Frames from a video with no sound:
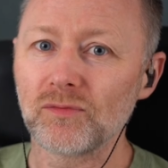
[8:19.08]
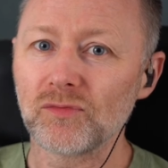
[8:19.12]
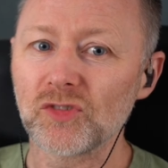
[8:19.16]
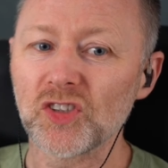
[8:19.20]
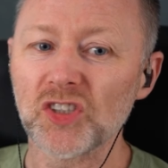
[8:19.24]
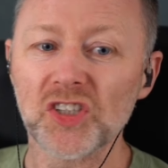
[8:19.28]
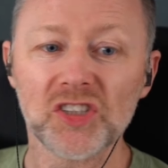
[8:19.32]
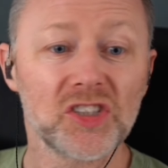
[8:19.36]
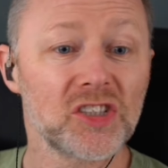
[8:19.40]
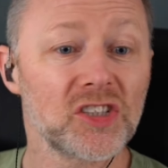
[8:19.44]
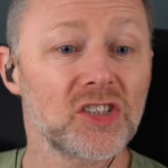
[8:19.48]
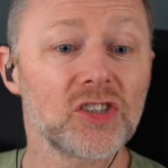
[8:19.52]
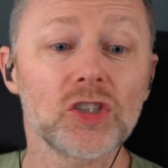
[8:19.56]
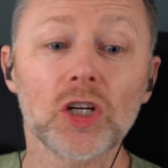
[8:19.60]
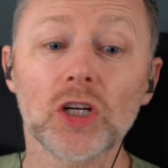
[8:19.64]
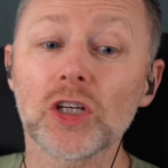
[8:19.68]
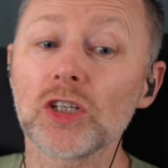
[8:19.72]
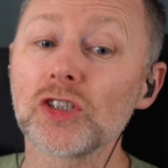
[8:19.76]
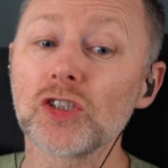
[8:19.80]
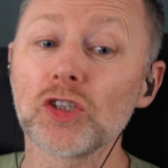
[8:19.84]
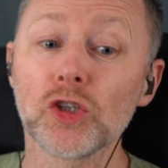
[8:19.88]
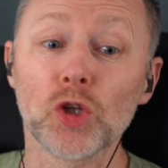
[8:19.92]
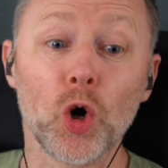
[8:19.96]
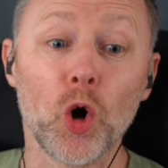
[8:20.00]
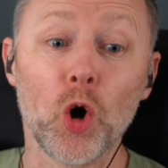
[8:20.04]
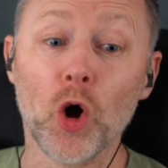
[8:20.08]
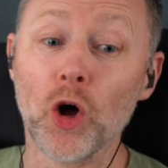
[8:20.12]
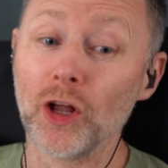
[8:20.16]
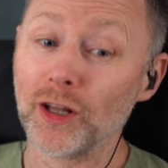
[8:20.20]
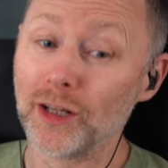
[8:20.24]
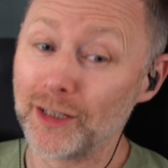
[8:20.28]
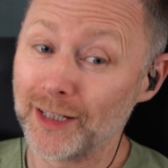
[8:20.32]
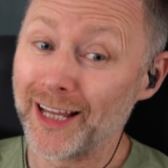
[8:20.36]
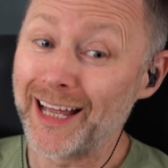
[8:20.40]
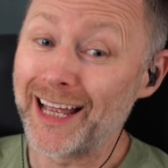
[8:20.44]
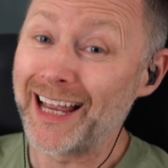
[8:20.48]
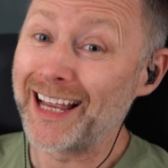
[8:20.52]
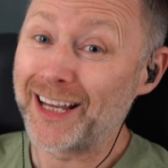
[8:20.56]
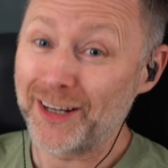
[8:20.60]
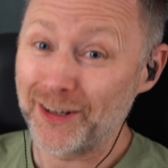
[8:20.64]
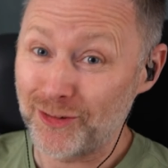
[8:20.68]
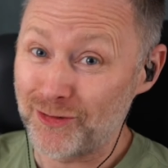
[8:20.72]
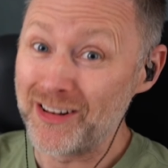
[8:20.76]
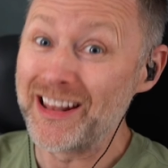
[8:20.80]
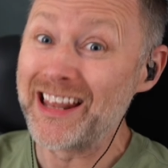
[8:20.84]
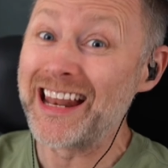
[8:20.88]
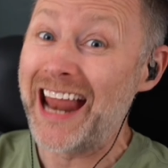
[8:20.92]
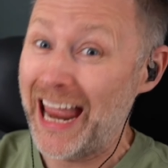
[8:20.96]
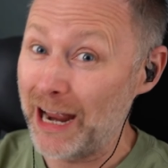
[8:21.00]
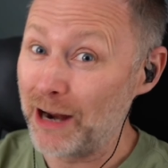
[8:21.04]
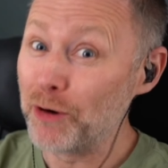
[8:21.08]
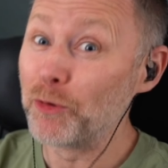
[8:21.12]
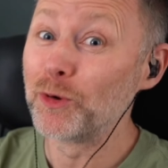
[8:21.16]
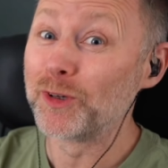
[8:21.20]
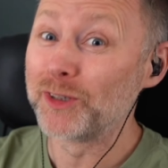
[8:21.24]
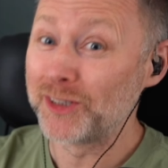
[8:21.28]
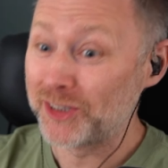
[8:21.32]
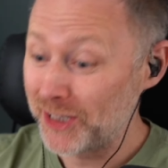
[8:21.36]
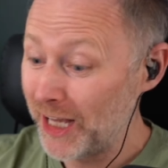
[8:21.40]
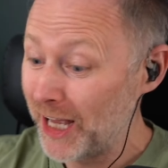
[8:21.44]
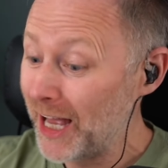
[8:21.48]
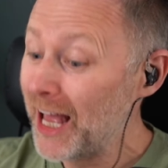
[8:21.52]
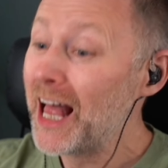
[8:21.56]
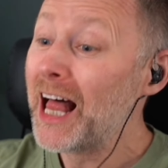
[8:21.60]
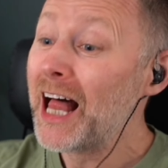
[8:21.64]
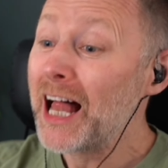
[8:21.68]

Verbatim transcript: Jesus does not like nails.